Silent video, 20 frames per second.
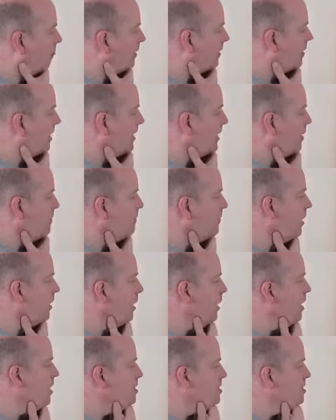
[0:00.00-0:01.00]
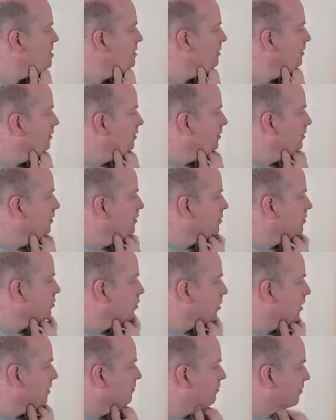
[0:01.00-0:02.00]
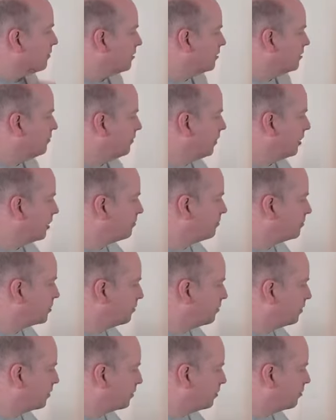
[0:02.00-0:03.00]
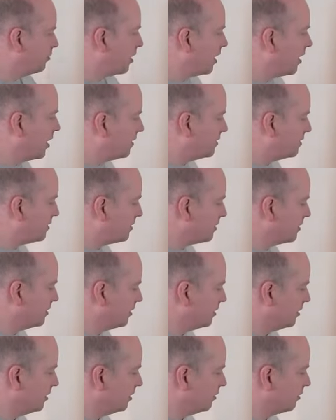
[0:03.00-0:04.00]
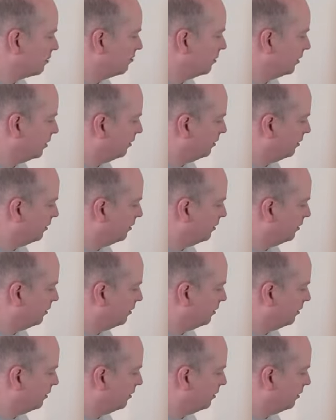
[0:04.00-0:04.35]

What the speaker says: the camera. So I've developed some of the grasses in here a bit.